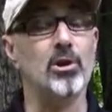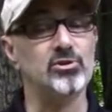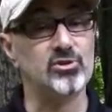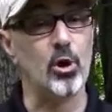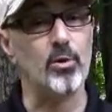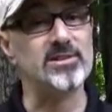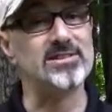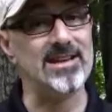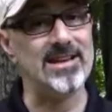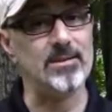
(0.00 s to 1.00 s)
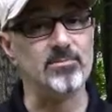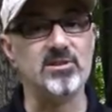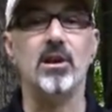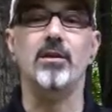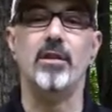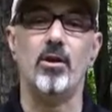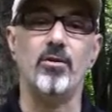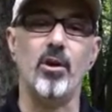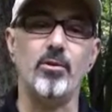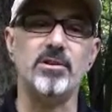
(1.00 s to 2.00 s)
So it seems that
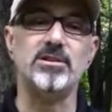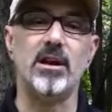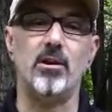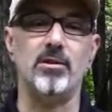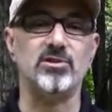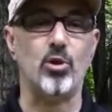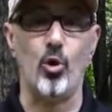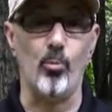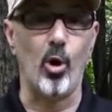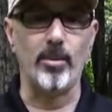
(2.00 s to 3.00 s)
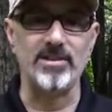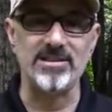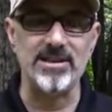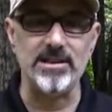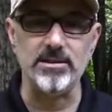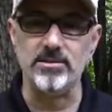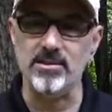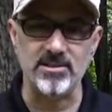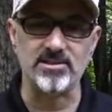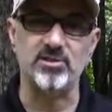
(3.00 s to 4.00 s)
although the terrorist Omar Mateen
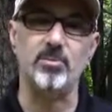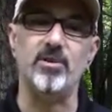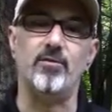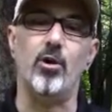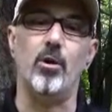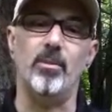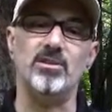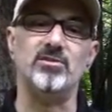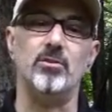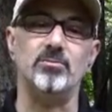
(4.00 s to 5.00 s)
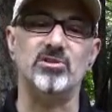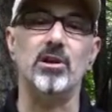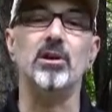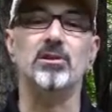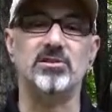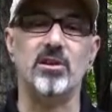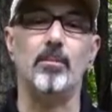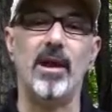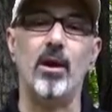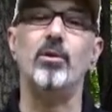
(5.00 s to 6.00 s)
doesn't speak for all Muslims,
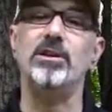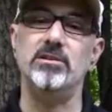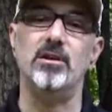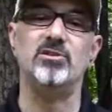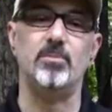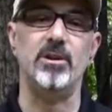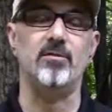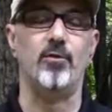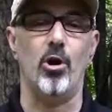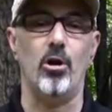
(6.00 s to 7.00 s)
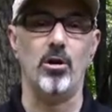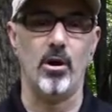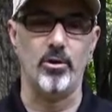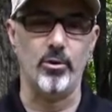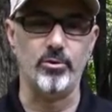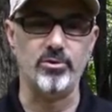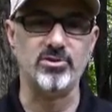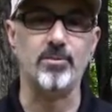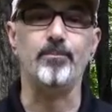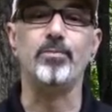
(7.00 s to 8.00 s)
somehow he does speak for all gun
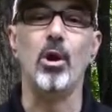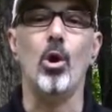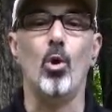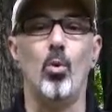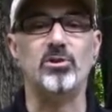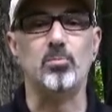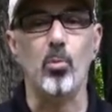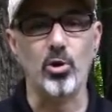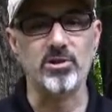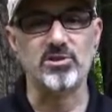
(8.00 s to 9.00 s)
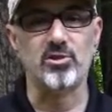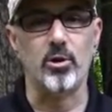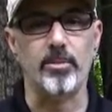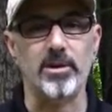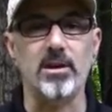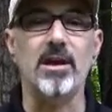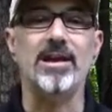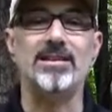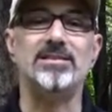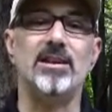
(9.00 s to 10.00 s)
owners. What's more disturbing
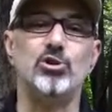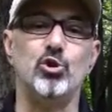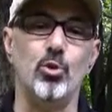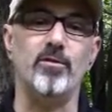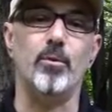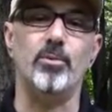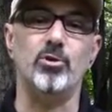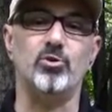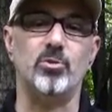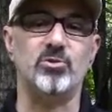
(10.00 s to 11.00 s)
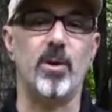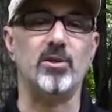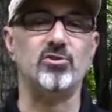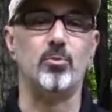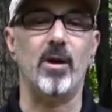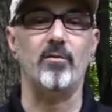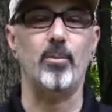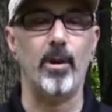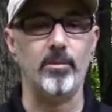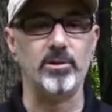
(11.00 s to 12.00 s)
is that 2 of the bills were sponsored by
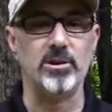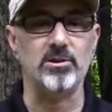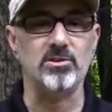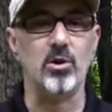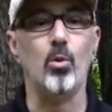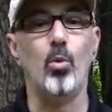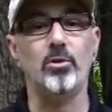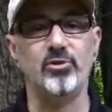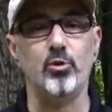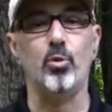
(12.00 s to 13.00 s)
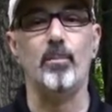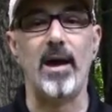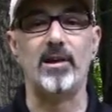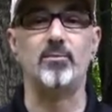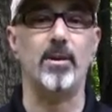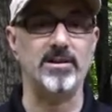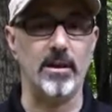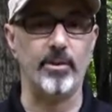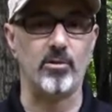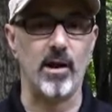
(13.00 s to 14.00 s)
Republicans, while 2 were backed by
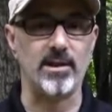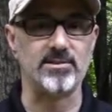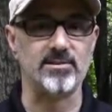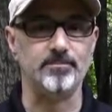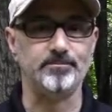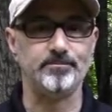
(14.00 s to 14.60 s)
Democrats.